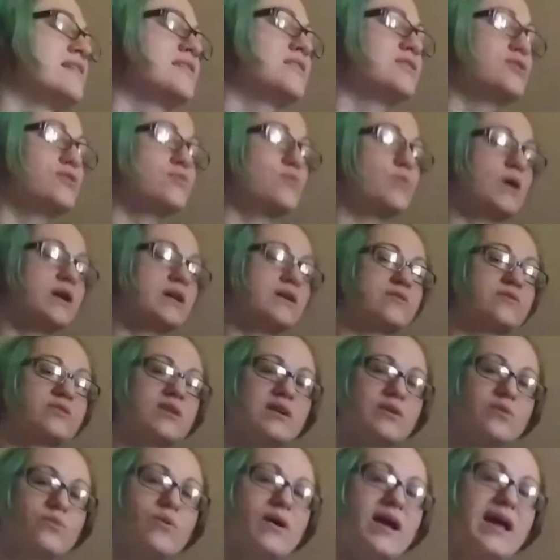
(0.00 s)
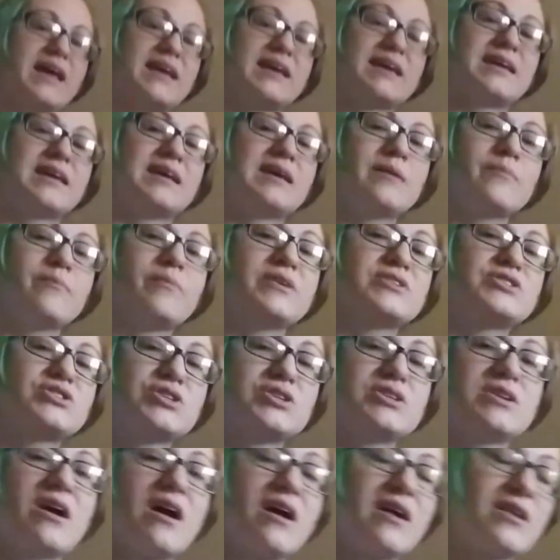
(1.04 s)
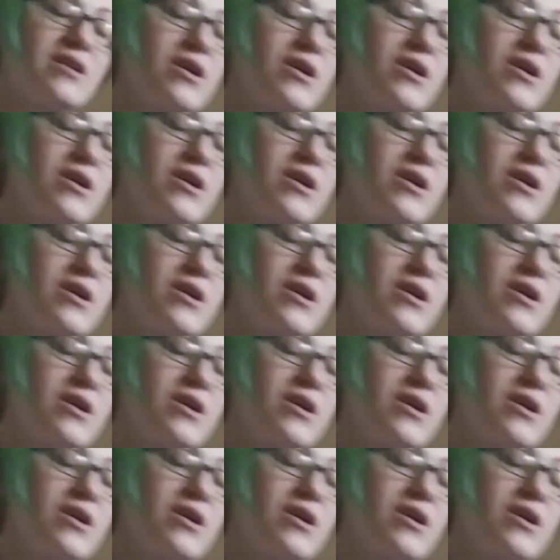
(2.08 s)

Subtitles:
You want to run away, but you're not